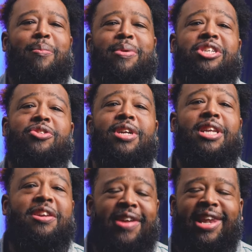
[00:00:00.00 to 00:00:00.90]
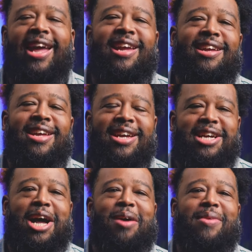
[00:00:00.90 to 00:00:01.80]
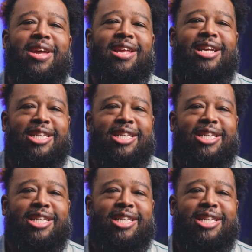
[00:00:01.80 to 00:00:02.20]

Be sure to leave a like, comment,